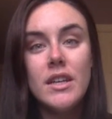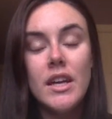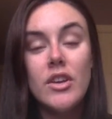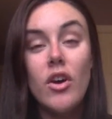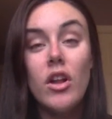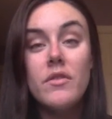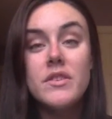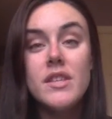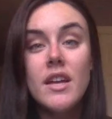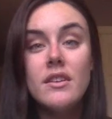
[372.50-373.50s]
And all of a
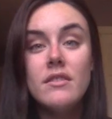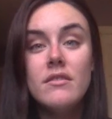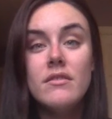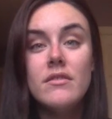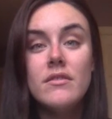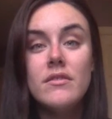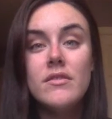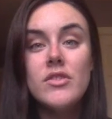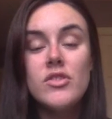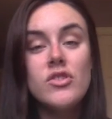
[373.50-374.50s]
sudden,
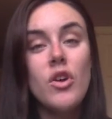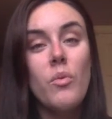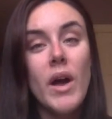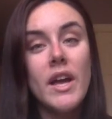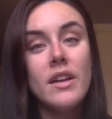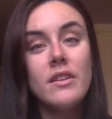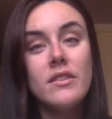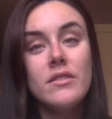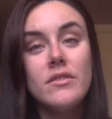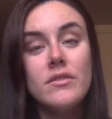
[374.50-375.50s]
Snow White
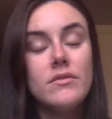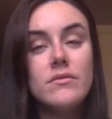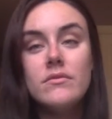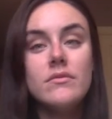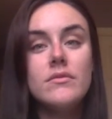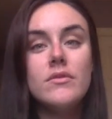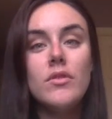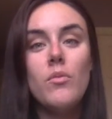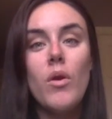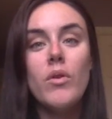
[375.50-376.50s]

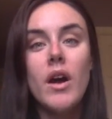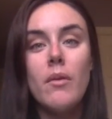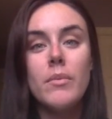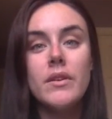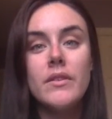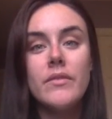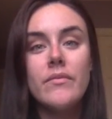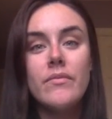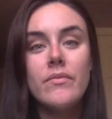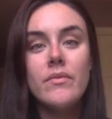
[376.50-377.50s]
woke up.
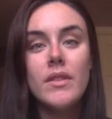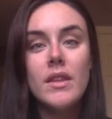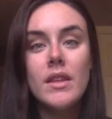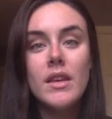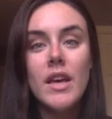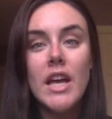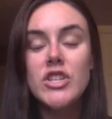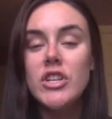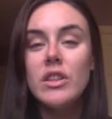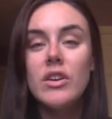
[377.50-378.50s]
And
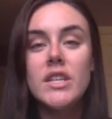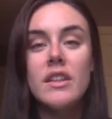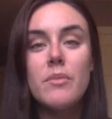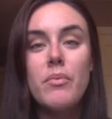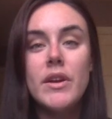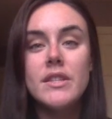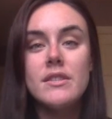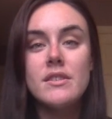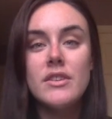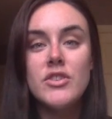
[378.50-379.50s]
she looked at the
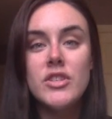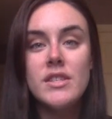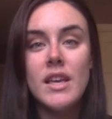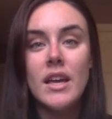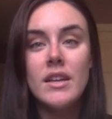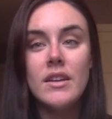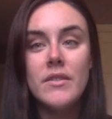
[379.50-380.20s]
prince and she said,